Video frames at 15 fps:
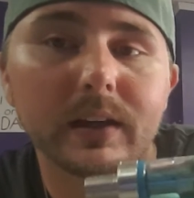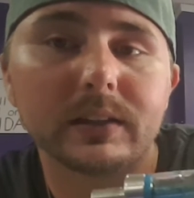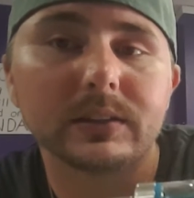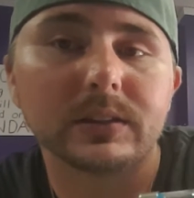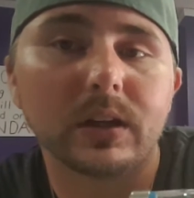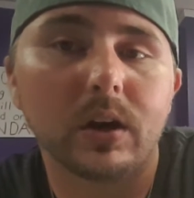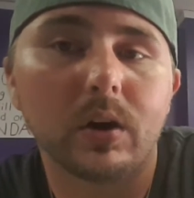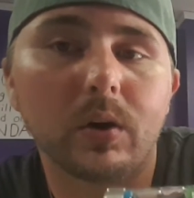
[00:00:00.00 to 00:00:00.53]

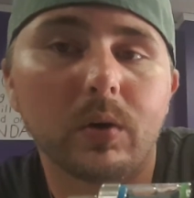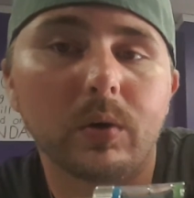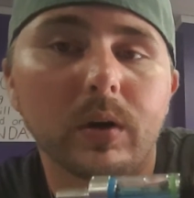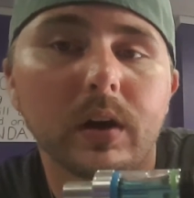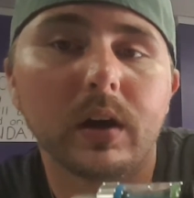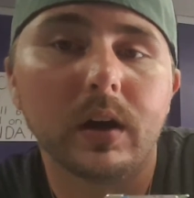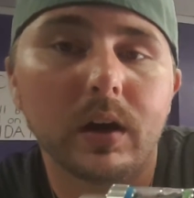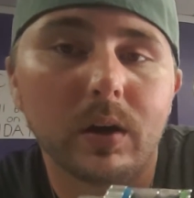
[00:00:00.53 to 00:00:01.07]
So
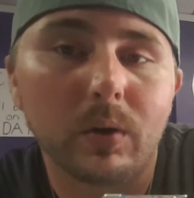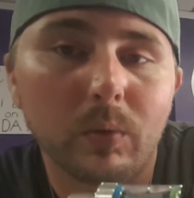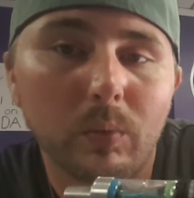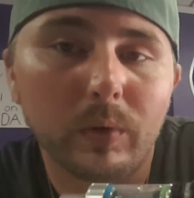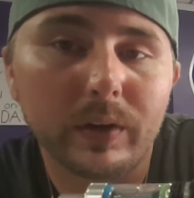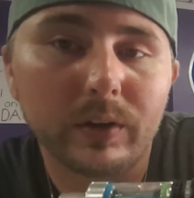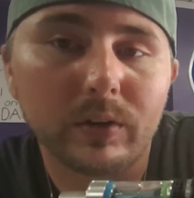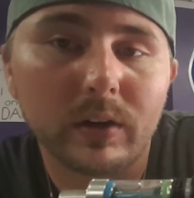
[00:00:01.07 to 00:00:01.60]

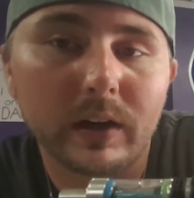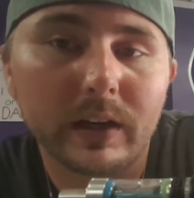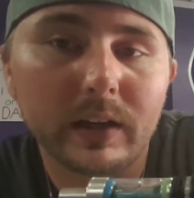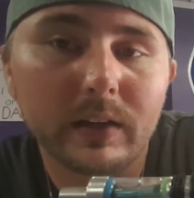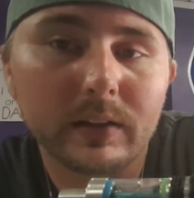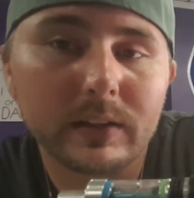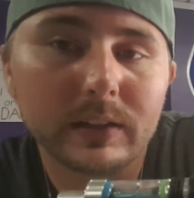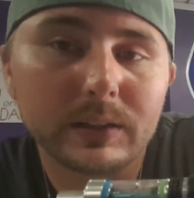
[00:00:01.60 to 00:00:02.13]
when you're
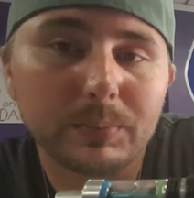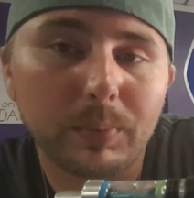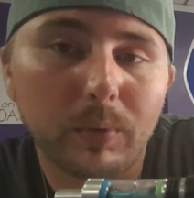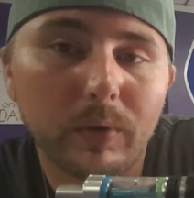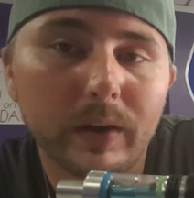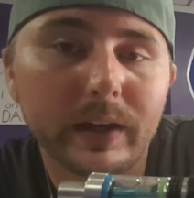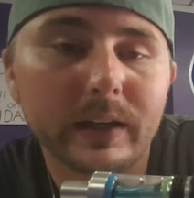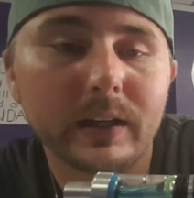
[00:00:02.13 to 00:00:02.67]
here at this
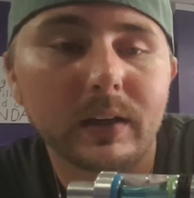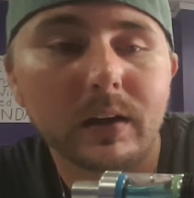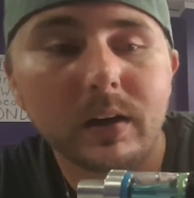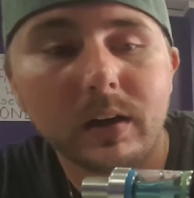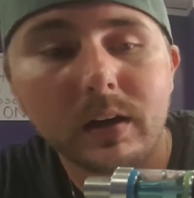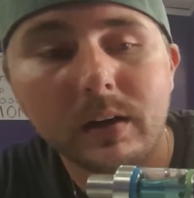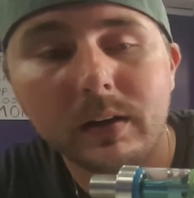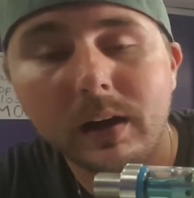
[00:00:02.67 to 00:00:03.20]
point,
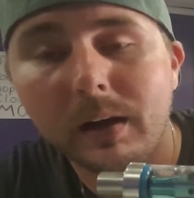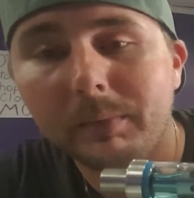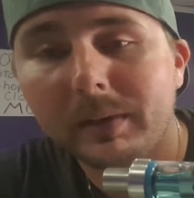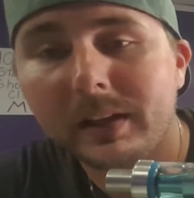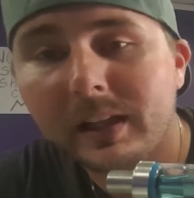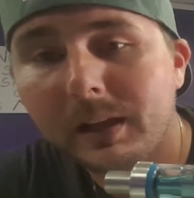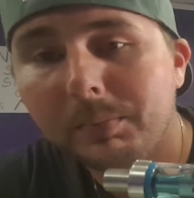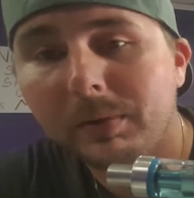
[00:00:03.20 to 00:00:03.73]
I'm
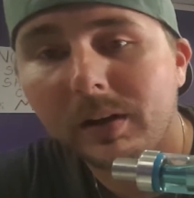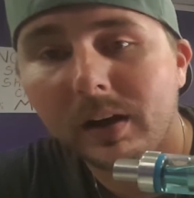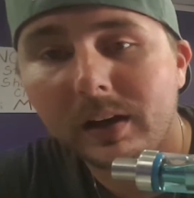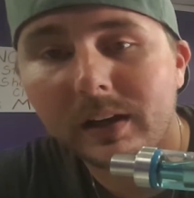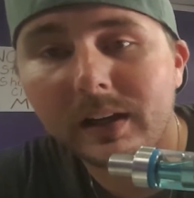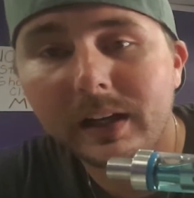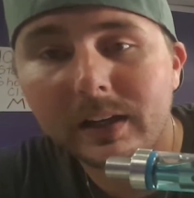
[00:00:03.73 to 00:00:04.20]
going to keep it on